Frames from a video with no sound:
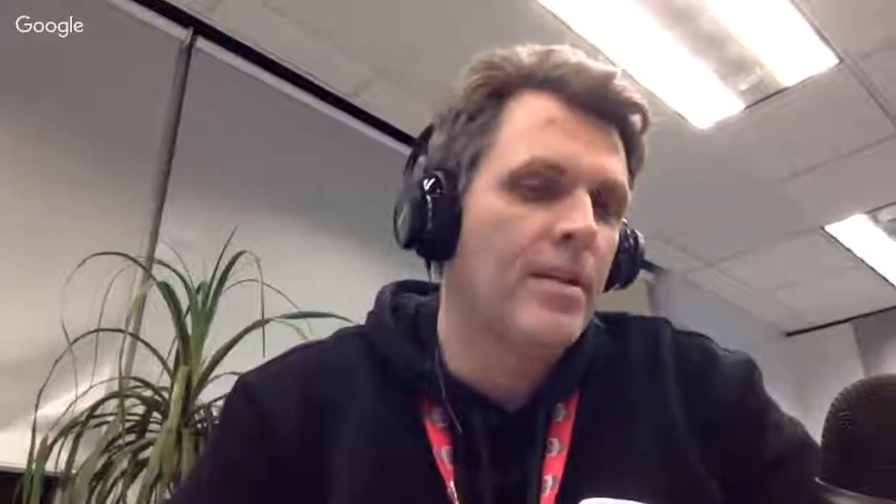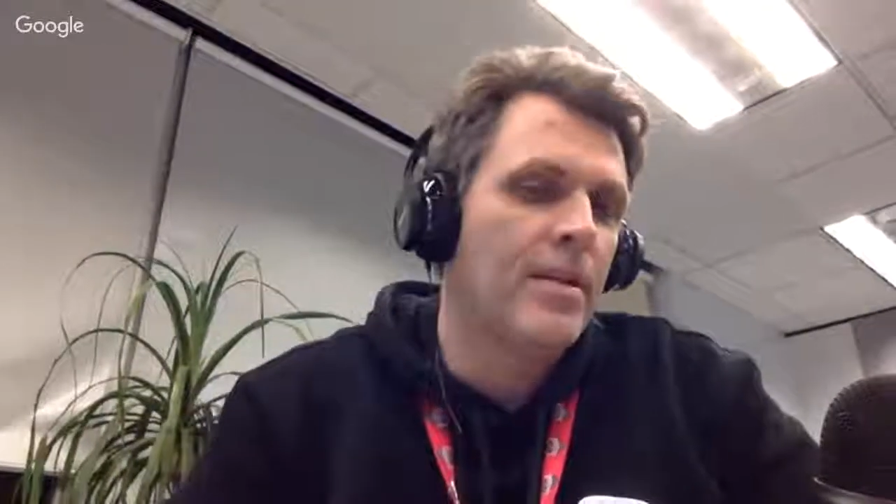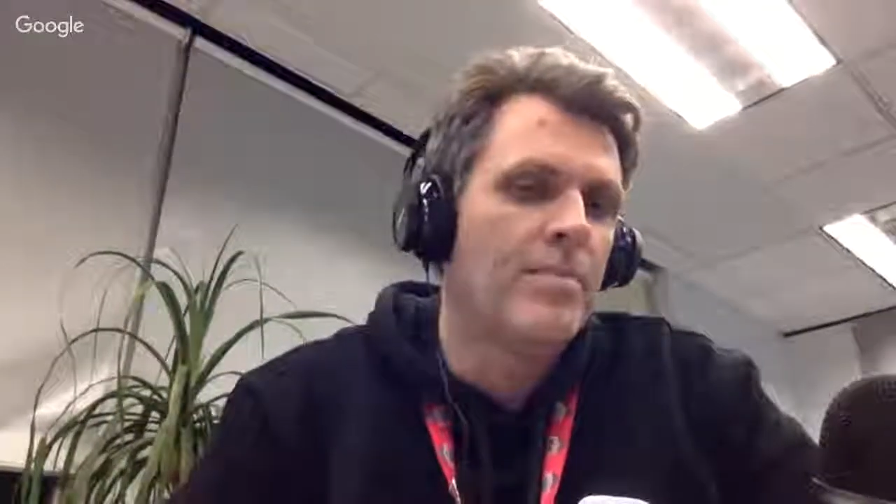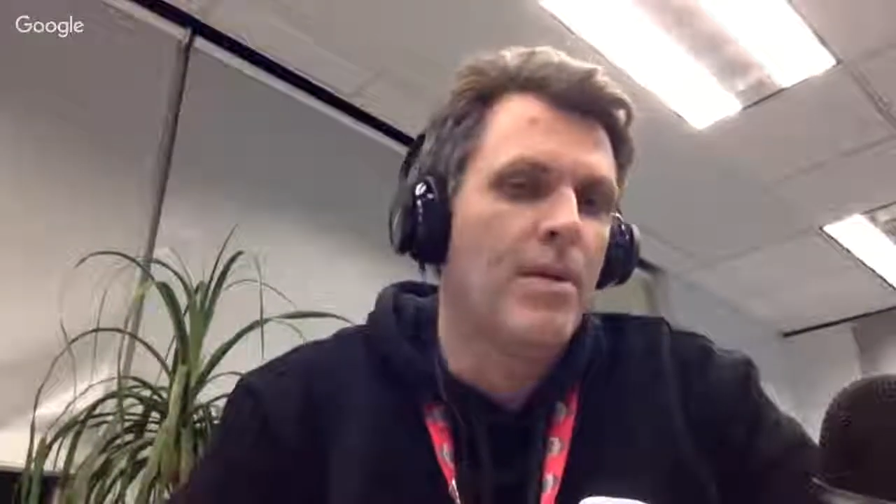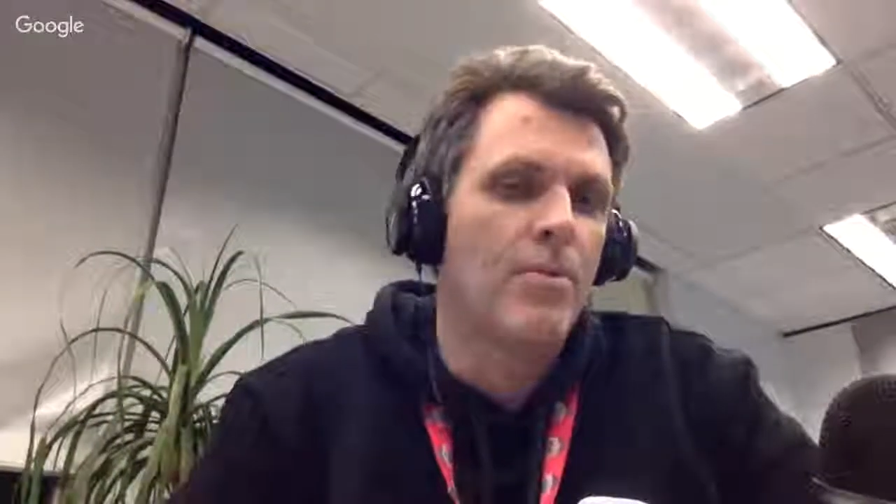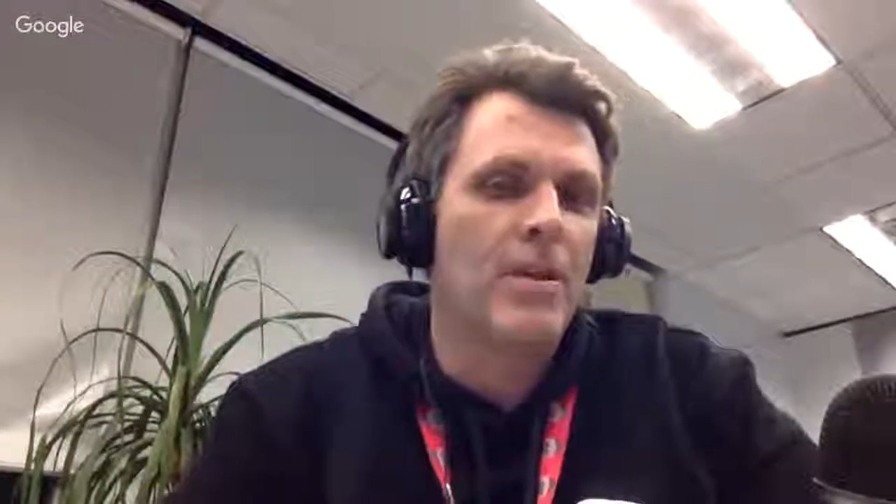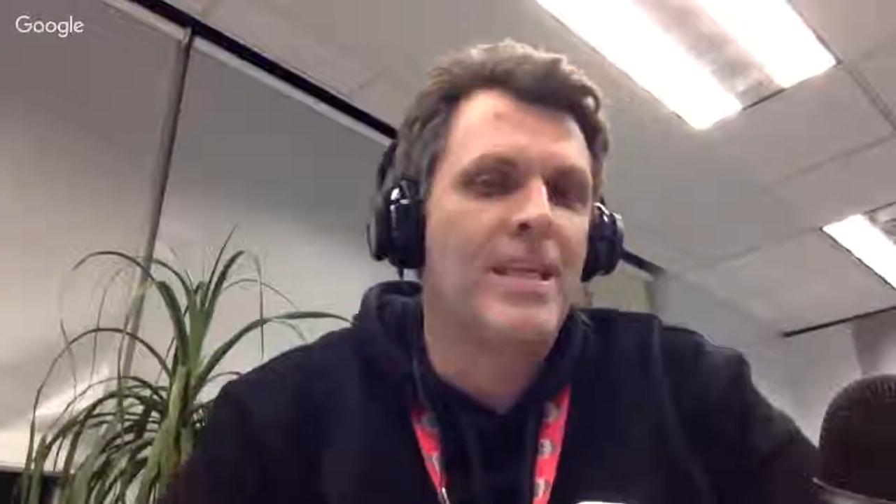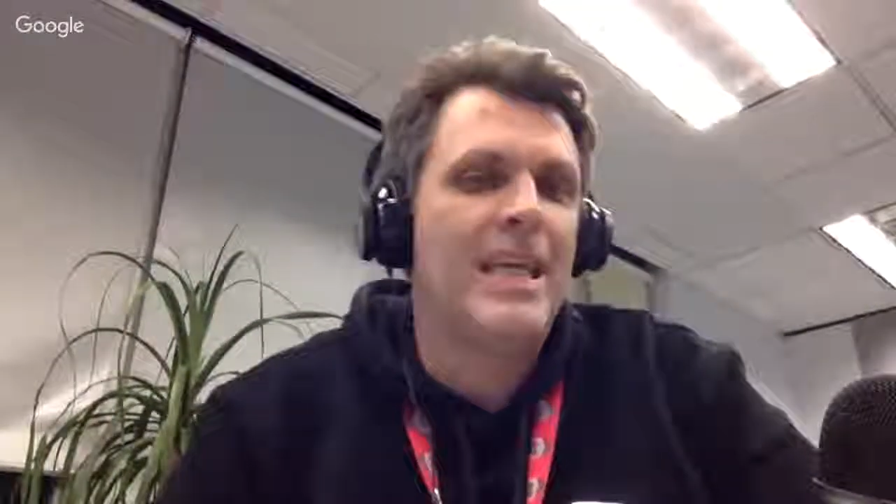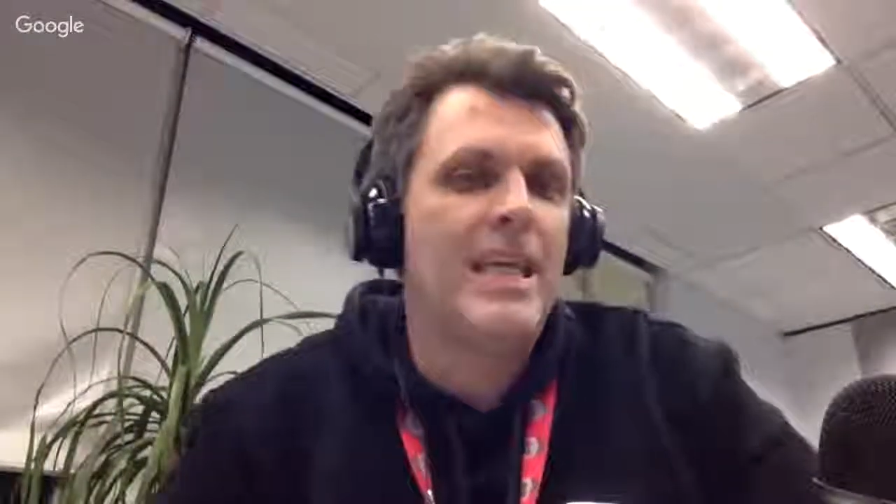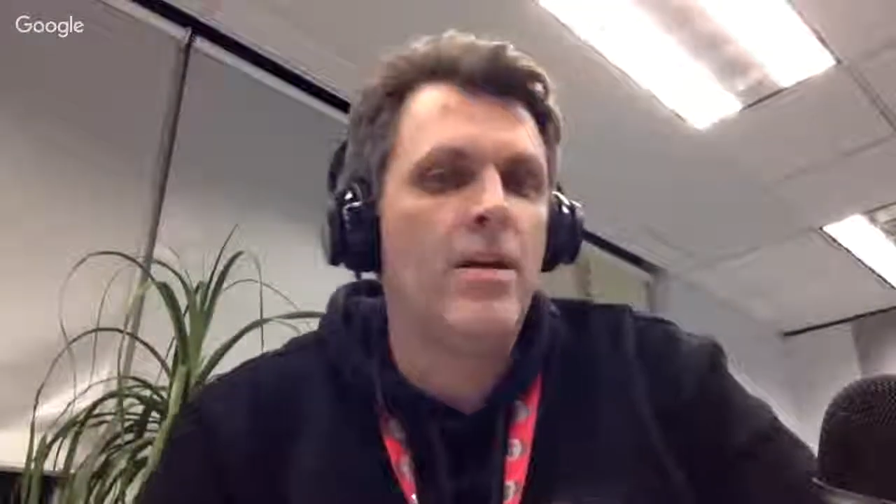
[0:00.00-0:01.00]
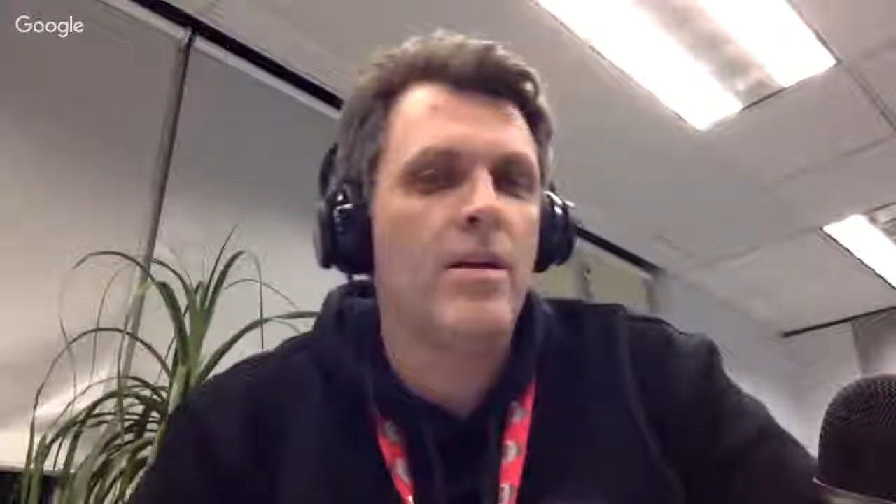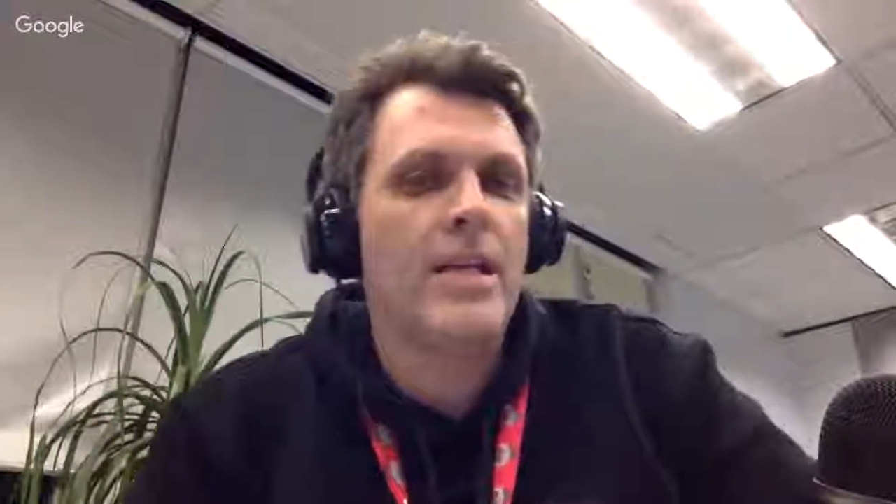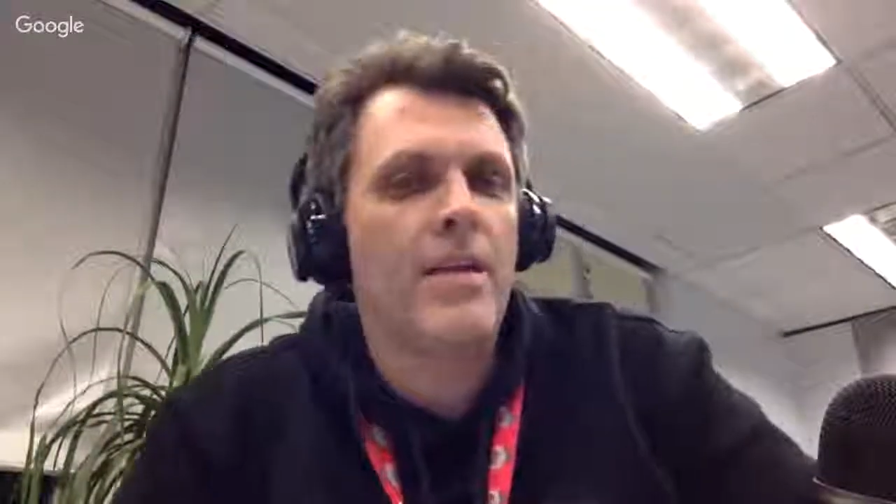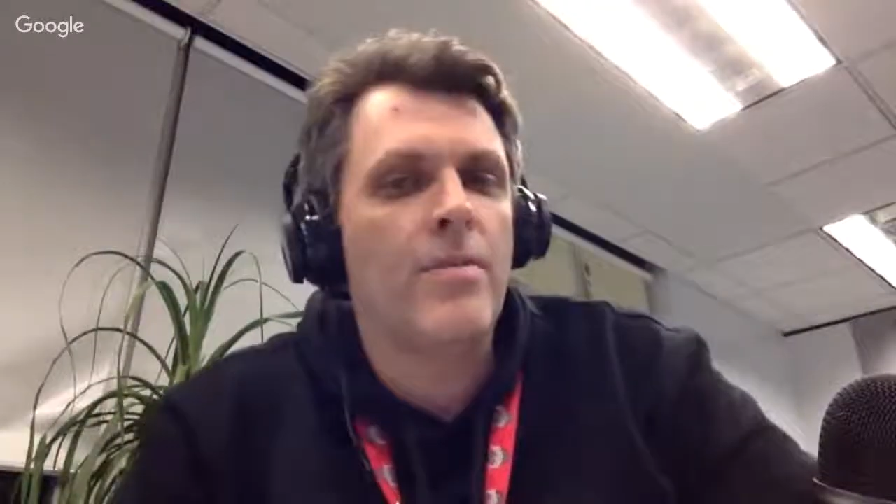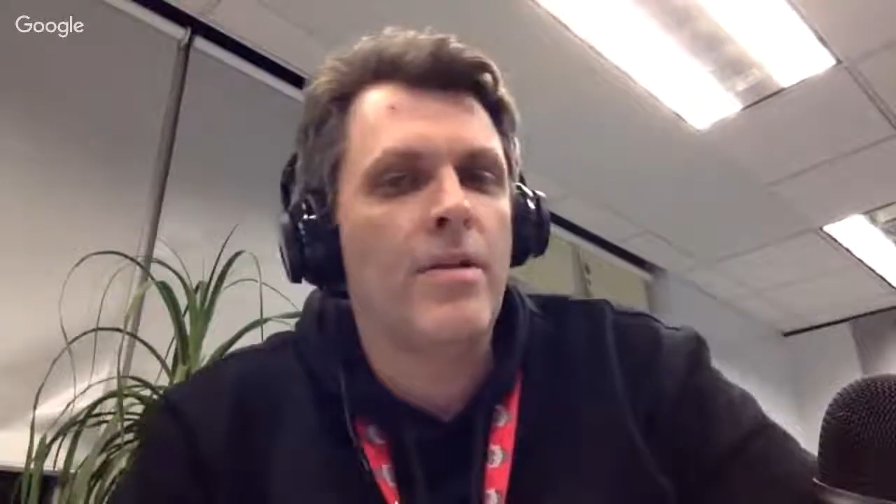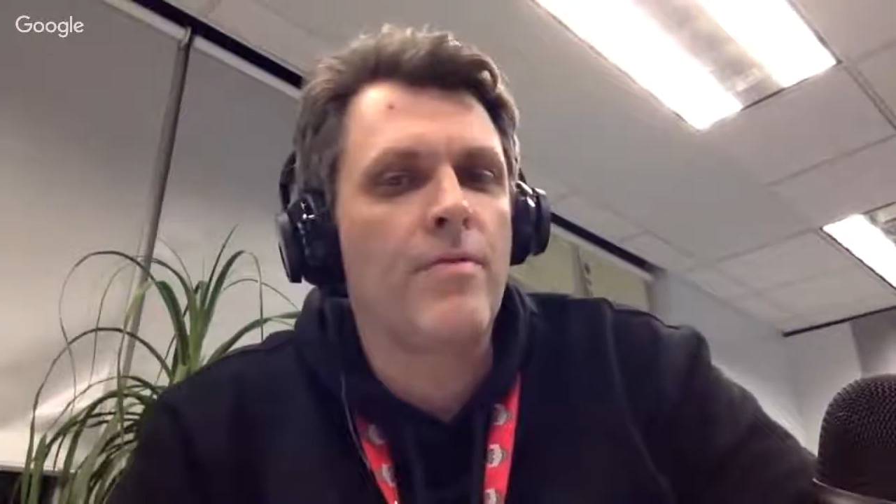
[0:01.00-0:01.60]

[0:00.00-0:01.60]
Not really keen on getting rid of our